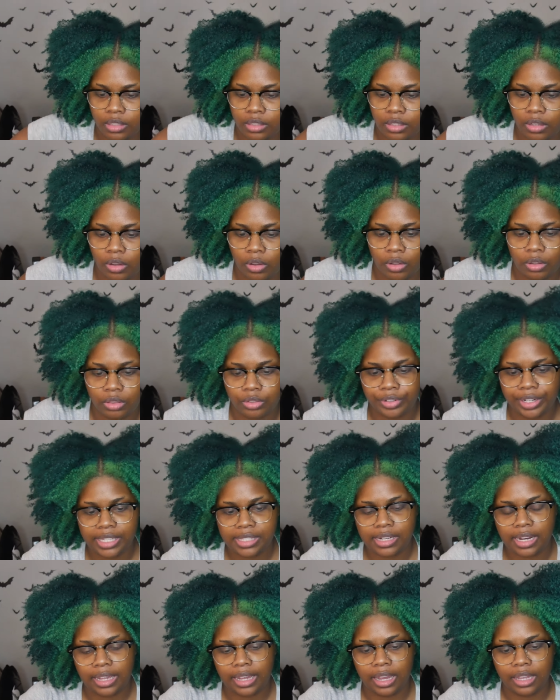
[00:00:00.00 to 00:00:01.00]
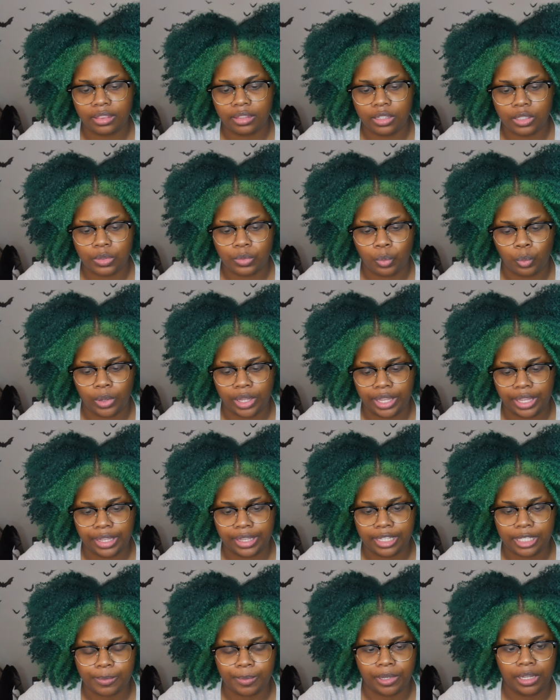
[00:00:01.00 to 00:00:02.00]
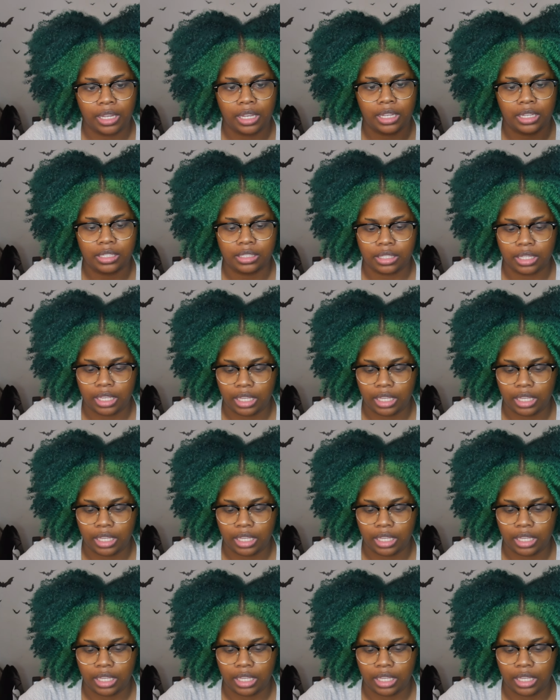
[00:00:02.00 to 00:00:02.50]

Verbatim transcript: So the reason I got this wig is because